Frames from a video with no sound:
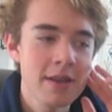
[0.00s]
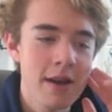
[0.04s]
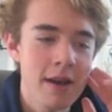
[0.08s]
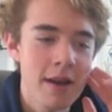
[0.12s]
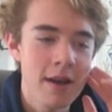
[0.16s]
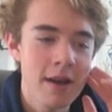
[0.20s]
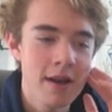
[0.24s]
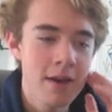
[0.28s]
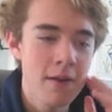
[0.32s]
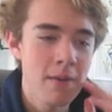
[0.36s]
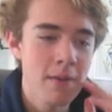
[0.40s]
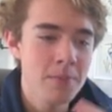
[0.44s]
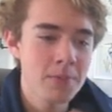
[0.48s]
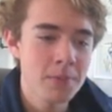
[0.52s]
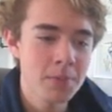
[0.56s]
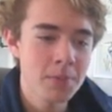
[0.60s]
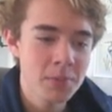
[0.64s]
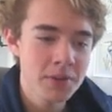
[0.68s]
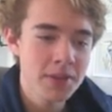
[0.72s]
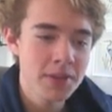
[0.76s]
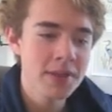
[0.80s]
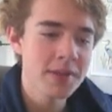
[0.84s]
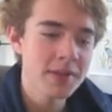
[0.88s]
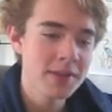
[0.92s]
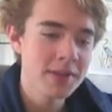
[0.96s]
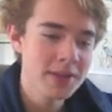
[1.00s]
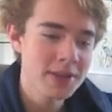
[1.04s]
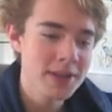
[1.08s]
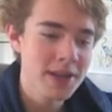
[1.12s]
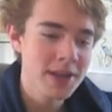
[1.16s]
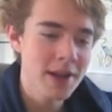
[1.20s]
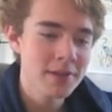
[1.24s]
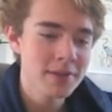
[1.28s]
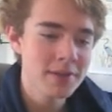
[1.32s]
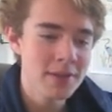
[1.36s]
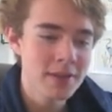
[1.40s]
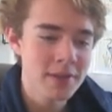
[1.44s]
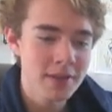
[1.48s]
within the
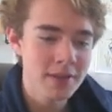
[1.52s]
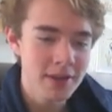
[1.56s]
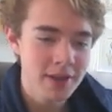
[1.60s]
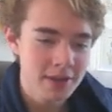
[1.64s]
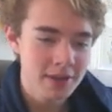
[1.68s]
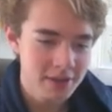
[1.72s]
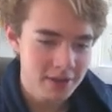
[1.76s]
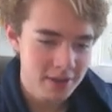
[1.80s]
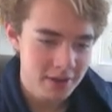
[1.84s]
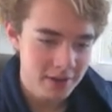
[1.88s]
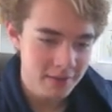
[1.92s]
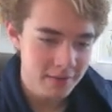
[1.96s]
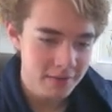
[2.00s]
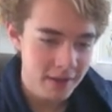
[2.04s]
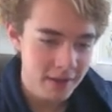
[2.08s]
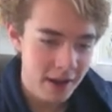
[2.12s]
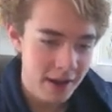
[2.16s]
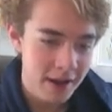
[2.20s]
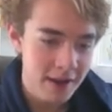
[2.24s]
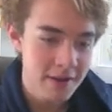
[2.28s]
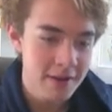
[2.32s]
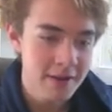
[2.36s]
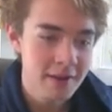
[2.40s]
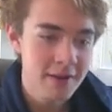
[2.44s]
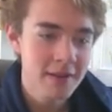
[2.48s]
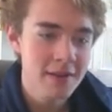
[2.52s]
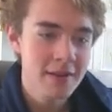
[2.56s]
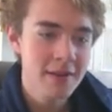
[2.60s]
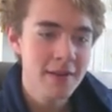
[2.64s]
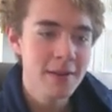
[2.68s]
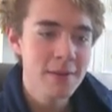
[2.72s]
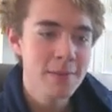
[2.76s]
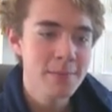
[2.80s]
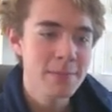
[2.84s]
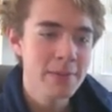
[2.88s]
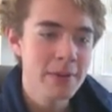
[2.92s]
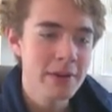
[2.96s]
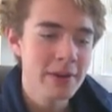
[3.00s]
South and the history of that,
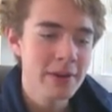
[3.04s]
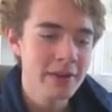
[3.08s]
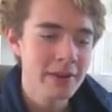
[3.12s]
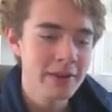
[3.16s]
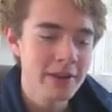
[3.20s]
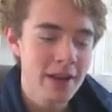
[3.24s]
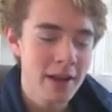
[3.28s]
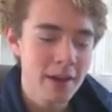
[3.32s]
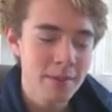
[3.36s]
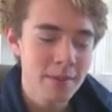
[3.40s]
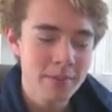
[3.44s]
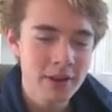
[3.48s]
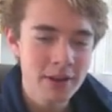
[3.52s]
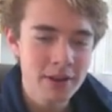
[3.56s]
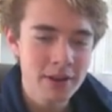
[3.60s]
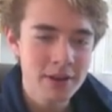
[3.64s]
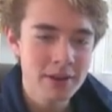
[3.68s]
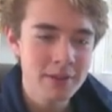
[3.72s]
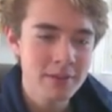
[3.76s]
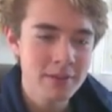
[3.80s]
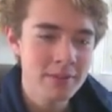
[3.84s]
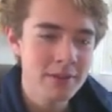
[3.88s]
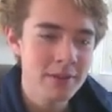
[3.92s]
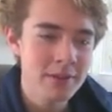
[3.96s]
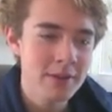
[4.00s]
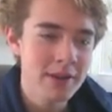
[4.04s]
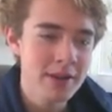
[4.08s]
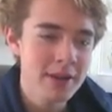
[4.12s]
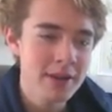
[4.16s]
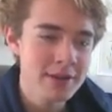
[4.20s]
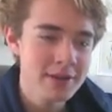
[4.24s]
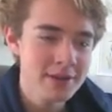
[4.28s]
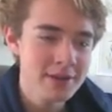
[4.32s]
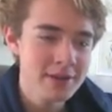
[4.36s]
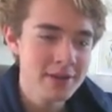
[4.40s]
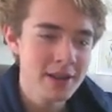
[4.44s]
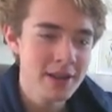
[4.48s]
but I'm not going to do a history